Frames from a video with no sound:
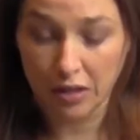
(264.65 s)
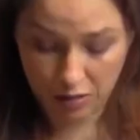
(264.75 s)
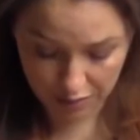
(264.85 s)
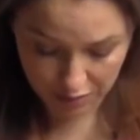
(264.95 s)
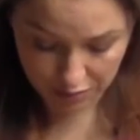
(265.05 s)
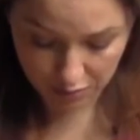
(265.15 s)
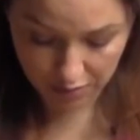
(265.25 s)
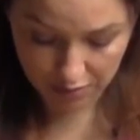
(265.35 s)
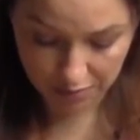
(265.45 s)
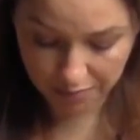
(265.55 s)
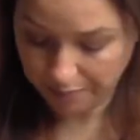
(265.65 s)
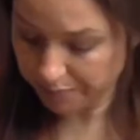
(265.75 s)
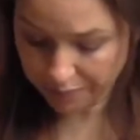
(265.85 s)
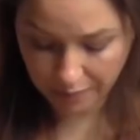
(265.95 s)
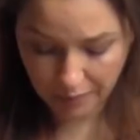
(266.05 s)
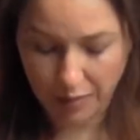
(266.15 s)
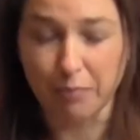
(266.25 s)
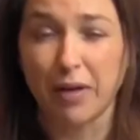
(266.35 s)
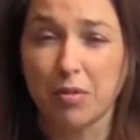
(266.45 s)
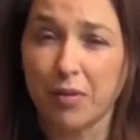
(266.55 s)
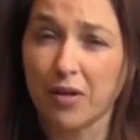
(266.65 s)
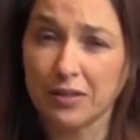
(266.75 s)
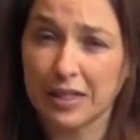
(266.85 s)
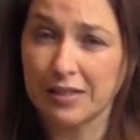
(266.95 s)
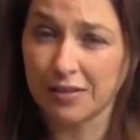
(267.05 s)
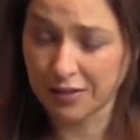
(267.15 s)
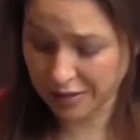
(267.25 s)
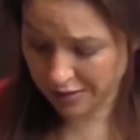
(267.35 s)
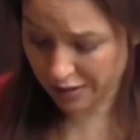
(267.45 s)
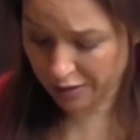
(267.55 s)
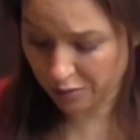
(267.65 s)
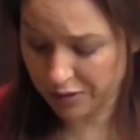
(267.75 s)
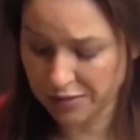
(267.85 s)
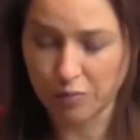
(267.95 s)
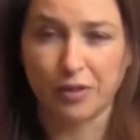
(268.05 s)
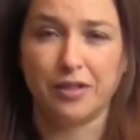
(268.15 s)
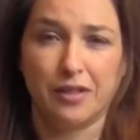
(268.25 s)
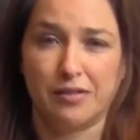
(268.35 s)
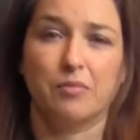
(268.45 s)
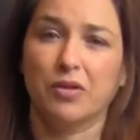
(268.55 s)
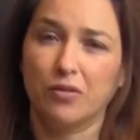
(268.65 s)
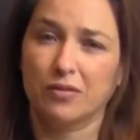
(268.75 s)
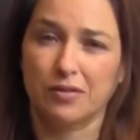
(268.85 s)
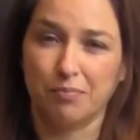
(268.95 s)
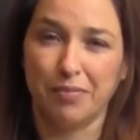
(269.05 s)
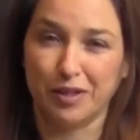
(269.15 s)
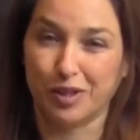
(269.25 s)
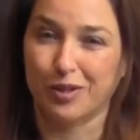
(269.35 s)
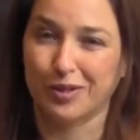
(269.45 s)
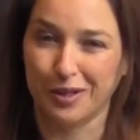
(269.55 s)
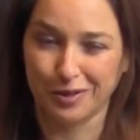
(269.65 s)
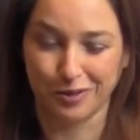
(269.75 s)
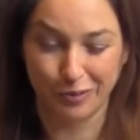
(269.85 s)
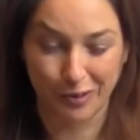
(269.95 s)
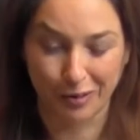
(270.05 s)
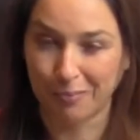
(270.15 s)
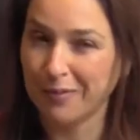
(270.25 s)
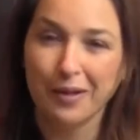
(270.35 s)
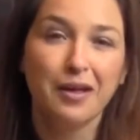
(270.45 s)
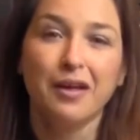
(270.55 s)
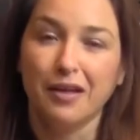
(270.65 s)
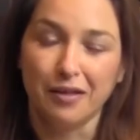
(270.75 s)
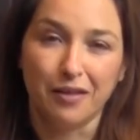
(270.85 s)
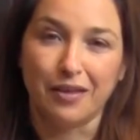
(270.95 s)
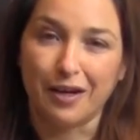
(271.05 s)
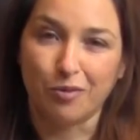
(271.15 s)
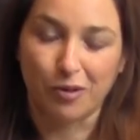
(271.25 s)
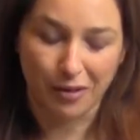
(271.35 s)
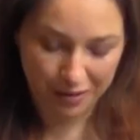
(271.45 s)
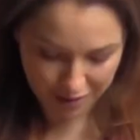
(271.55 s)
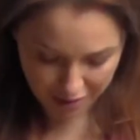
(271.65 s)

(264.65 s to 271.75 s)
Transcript: You can do the baby bottle test on the inside of your wrist where you test the melt, make sure it's not too warm. That'll work.